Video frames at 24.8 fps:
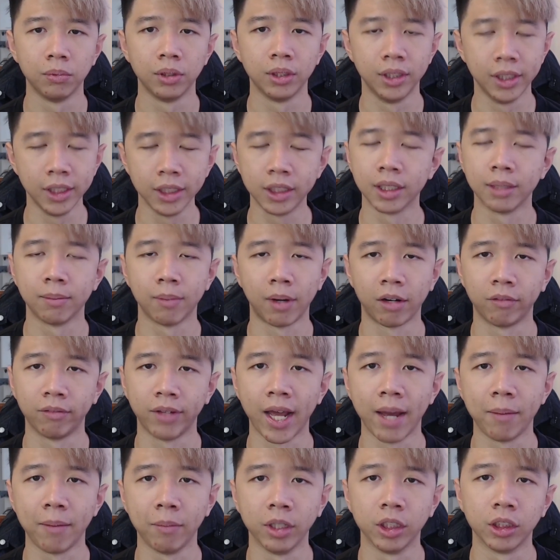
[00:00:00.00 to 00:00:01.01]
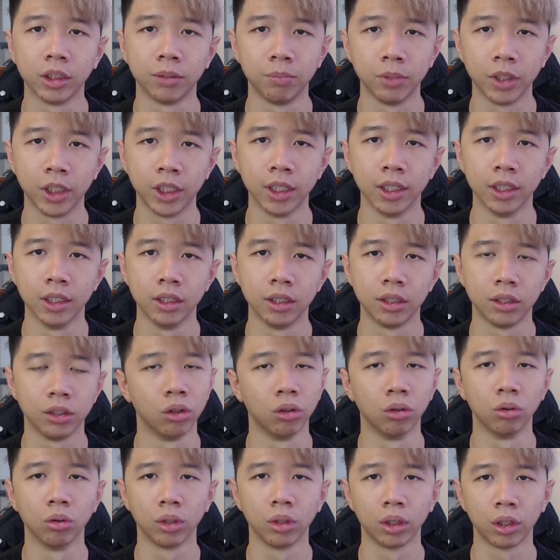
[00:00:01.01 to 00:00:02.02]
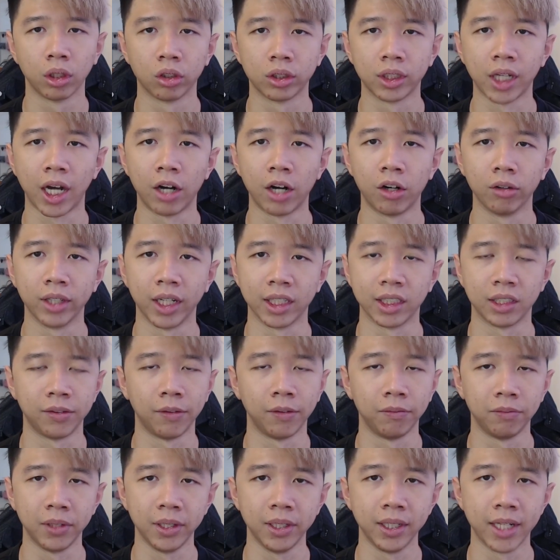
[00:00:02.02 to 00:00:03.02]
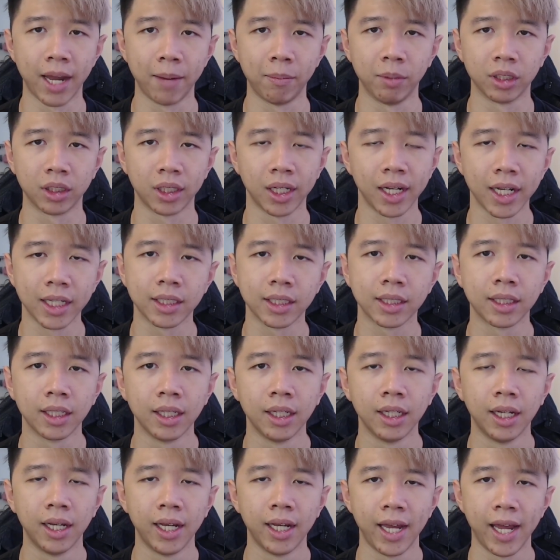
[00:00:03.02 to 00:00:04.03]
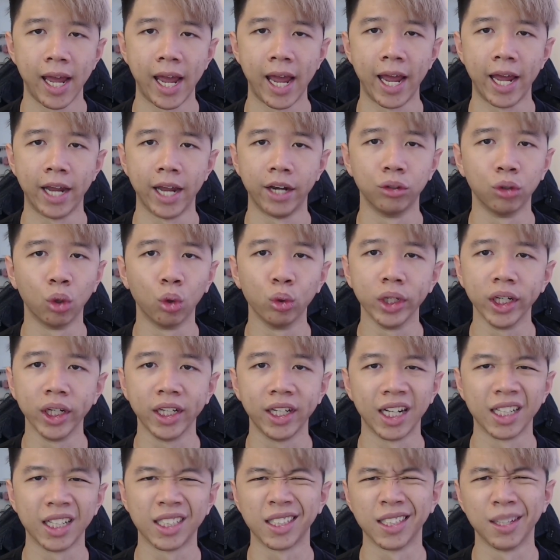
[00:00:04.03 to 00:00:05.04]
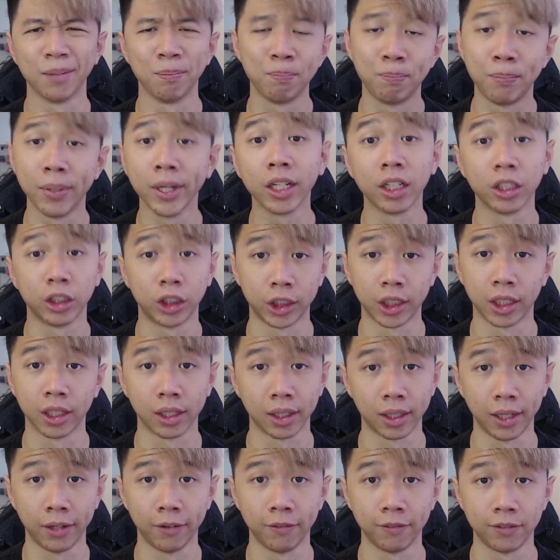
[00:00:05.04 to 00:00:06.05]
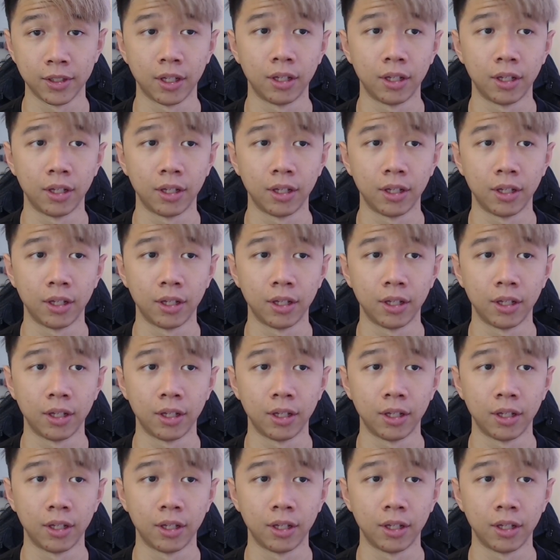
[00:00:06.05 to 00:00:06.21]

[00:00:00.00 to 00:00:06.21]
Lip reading: decent amount of damage, because, you know, Kotaro gets 15 damage less and Ronin gets a bigger chunk left.